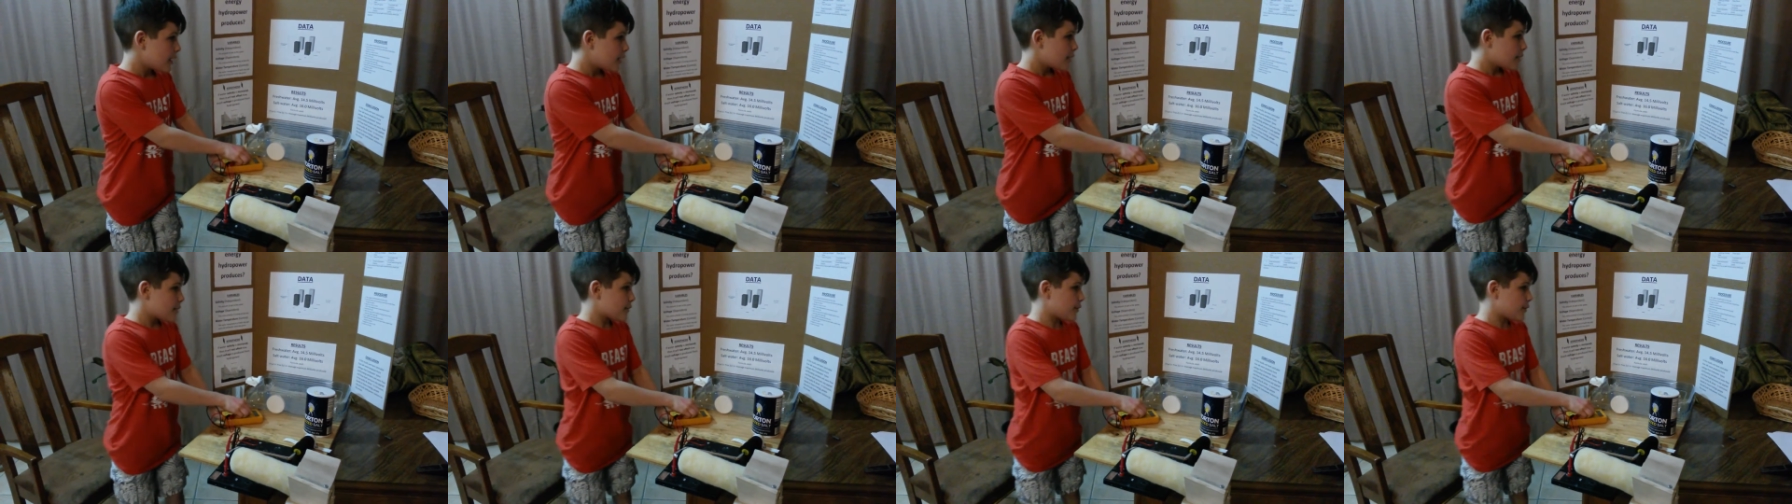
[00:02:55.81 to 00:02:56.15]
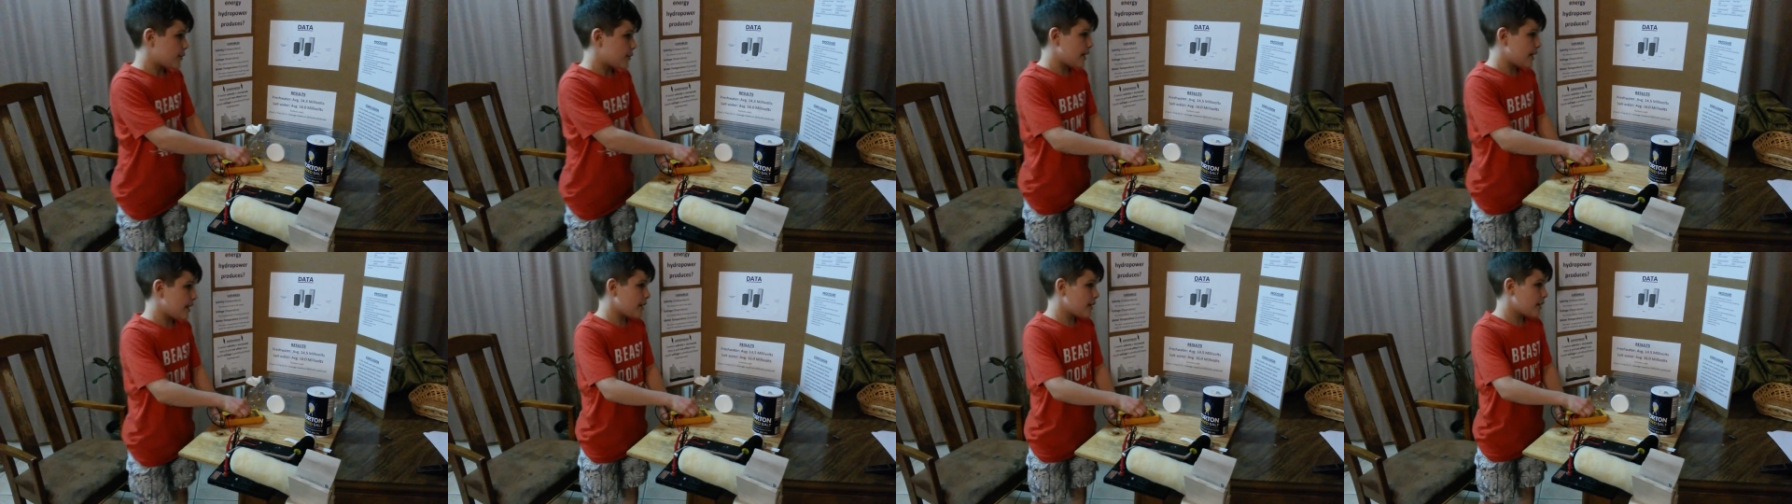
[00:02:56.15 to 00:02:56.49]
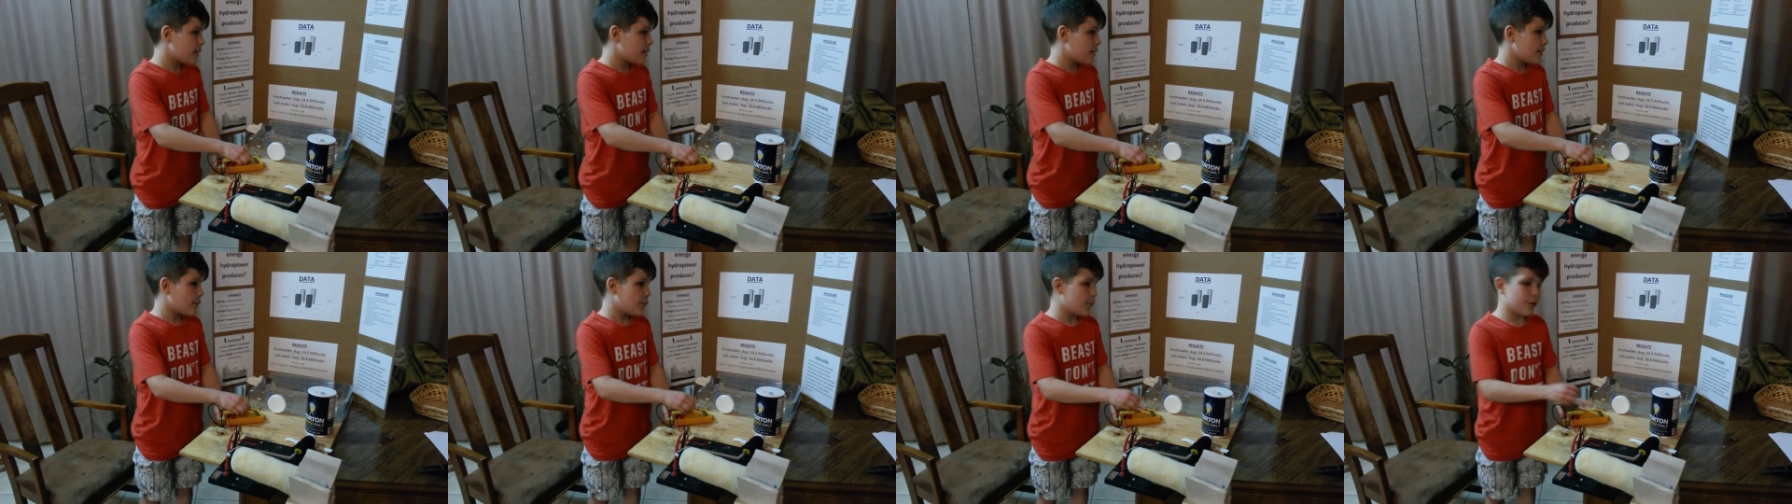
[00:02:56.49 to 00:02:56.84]
So
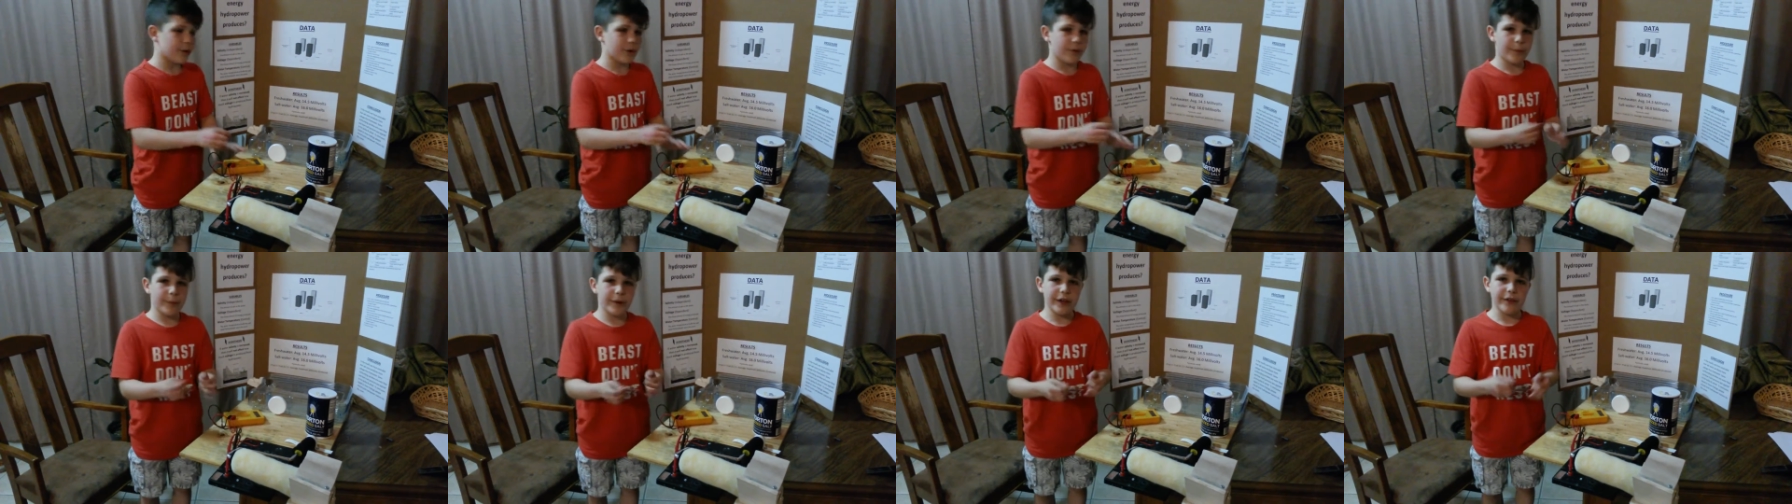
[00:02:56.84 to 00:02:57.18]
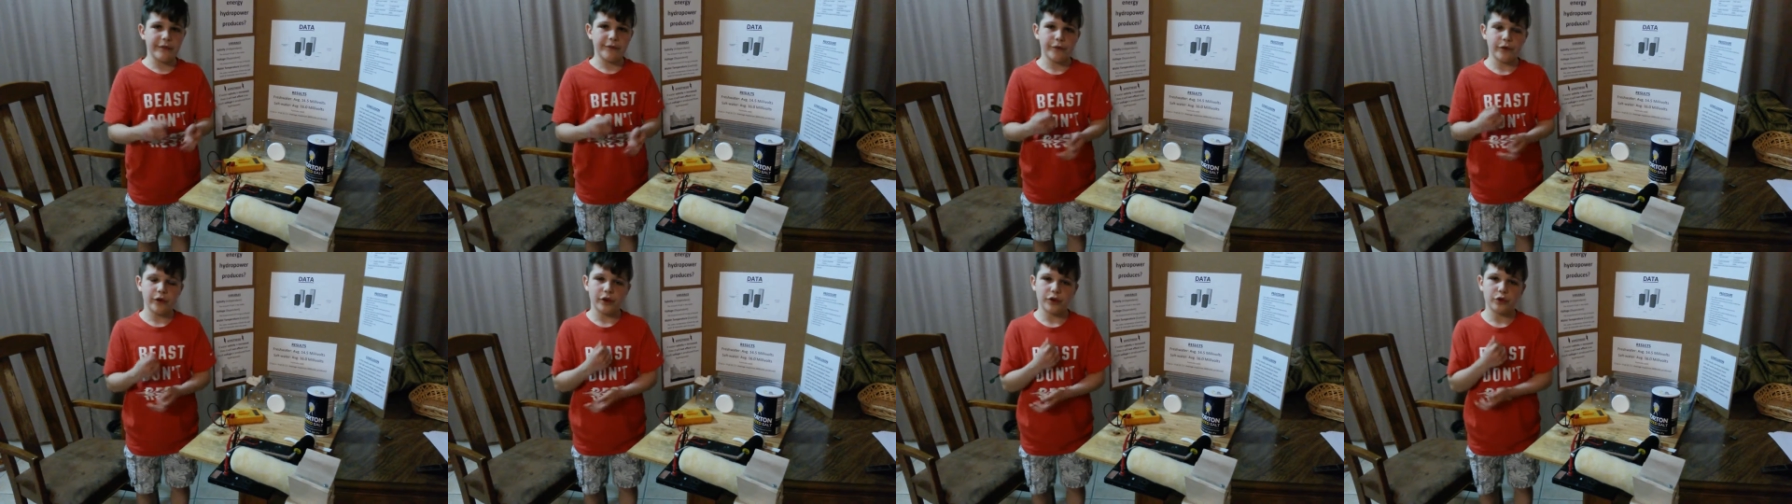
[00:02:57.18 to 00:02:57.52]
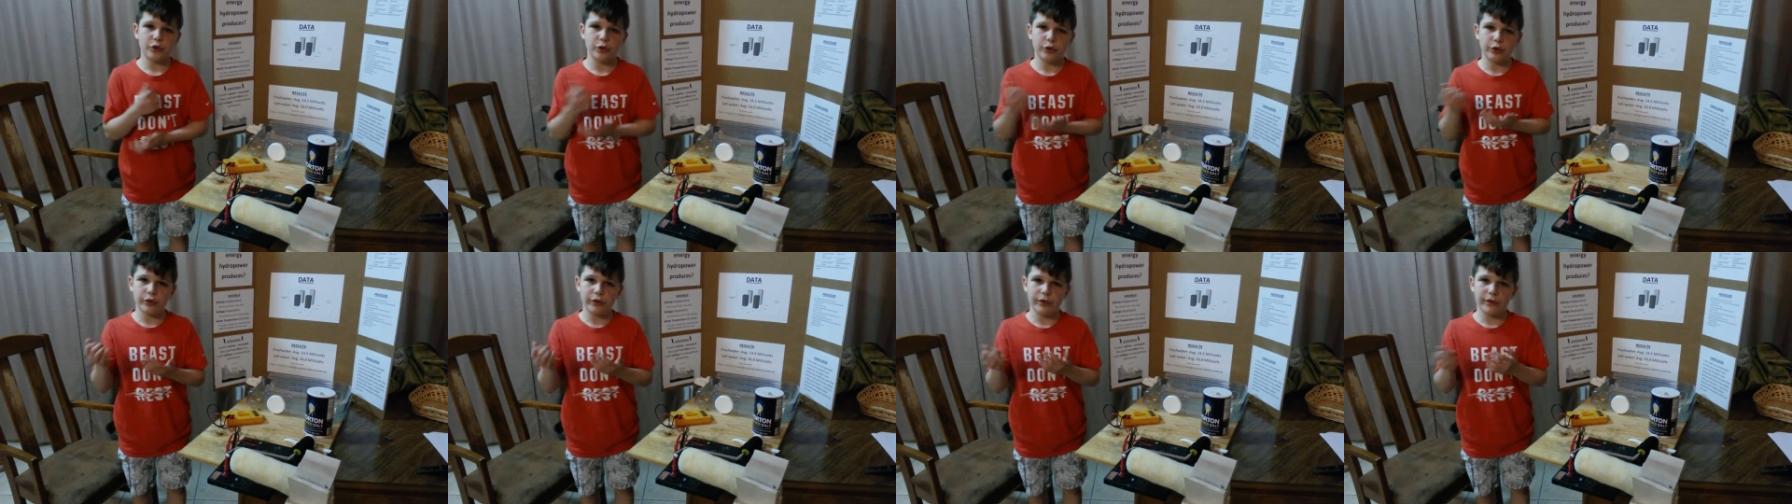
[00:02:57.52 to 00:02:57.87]
then we repeat for a
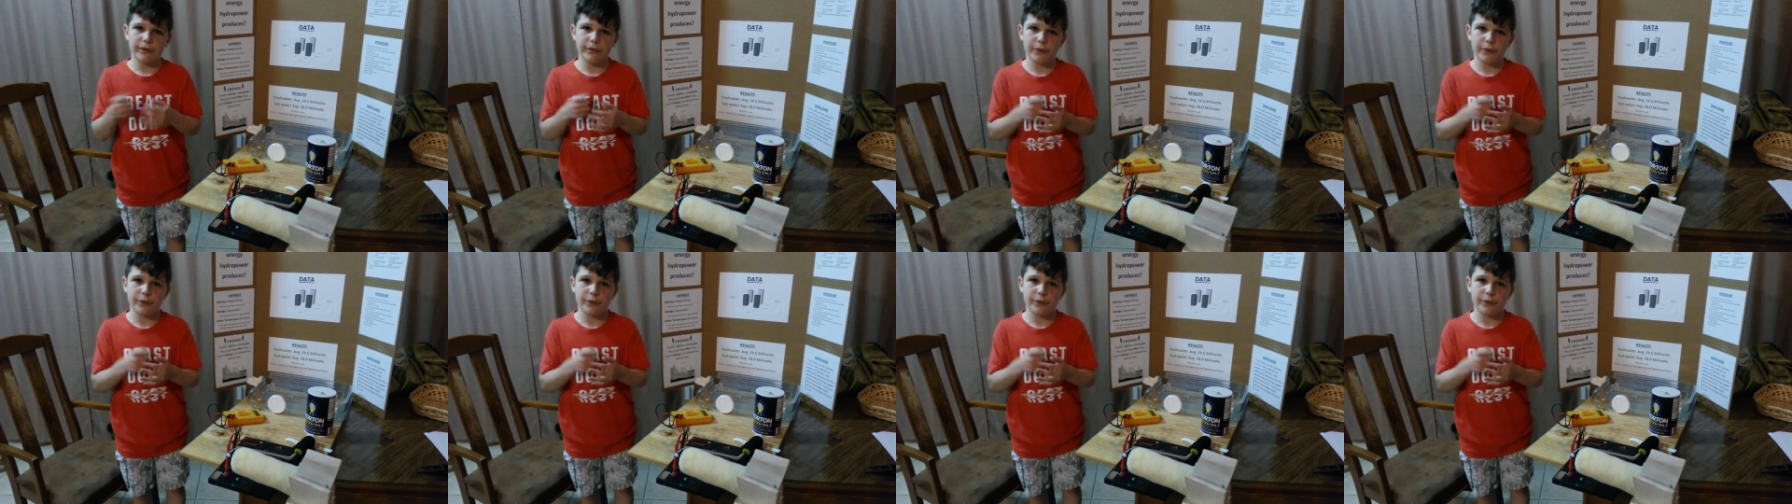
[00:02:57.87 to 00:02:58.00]
total of